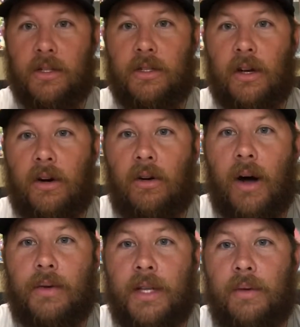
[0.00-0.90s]
So
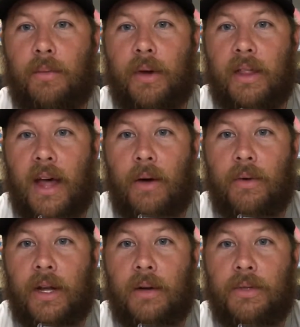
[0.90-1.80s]
I was able to pick that
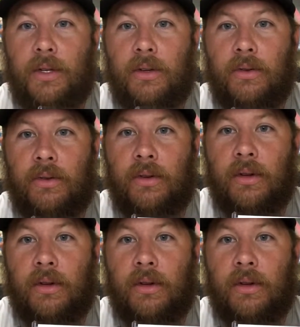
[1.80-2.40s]
one up too.